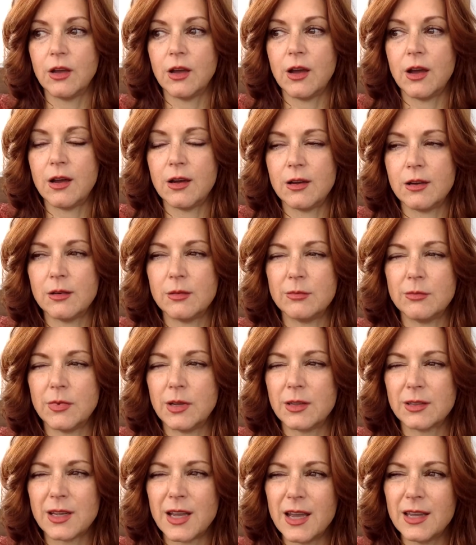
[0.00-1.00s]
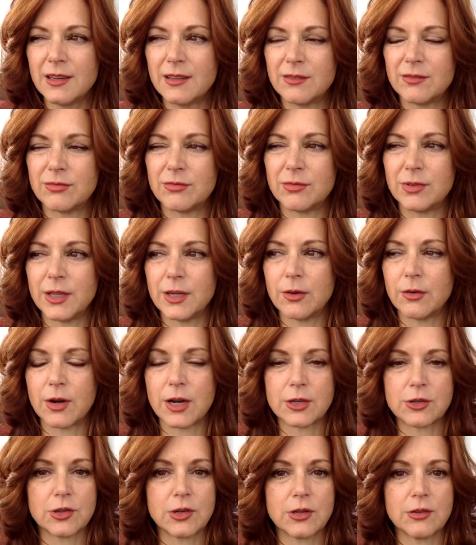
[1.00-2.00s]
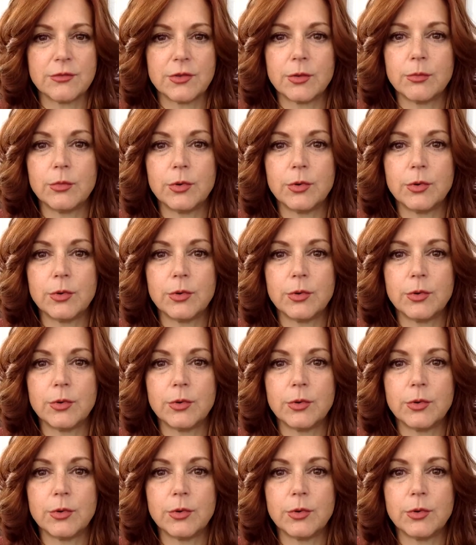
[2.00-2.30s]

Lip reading: a kind of redirection if you're